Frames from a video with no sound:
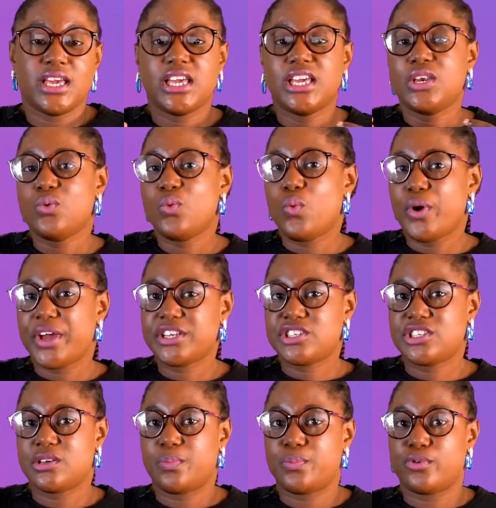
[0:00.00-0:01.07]
in
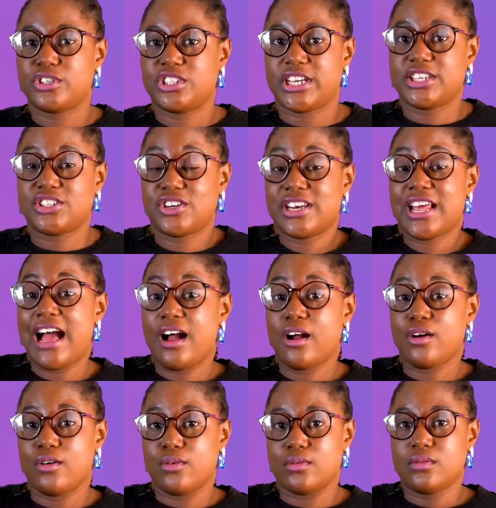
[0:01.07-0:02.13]
which the projection
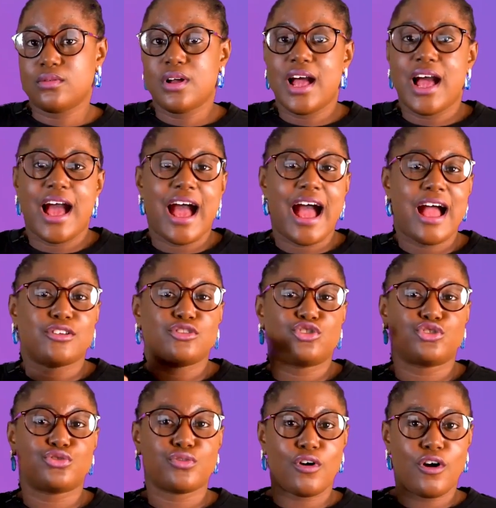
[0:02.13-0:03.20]
angle are
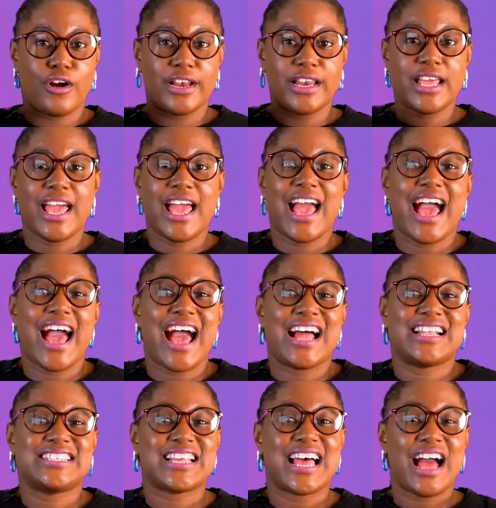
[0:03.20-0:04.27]
drawn
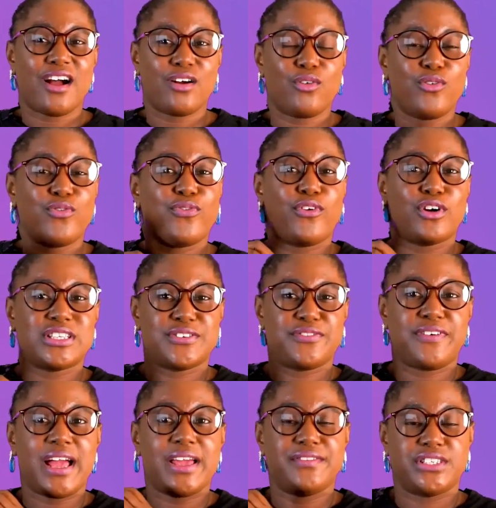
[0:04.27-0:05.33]
at angle
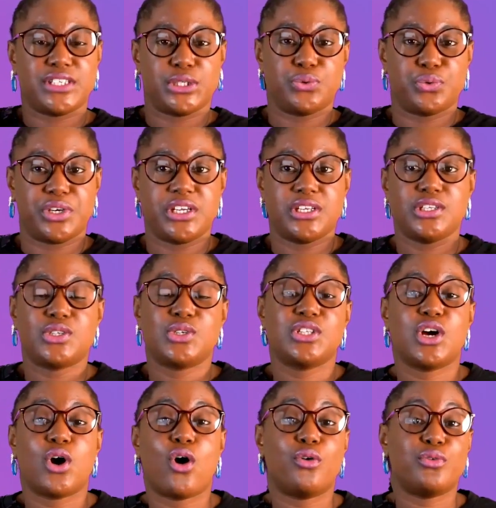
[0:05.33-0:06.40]
45 degrees to
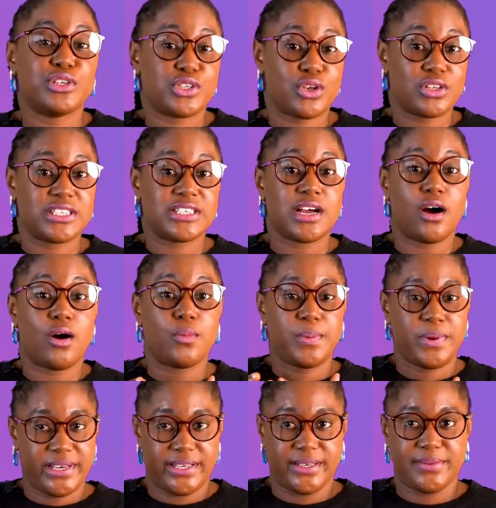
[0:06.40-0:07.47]
the horizontal
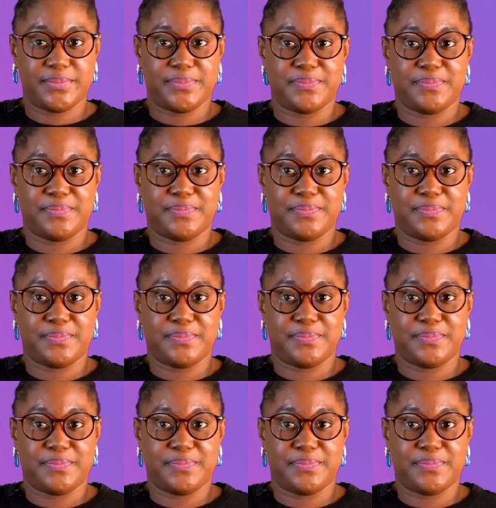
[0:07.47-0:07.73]
plane.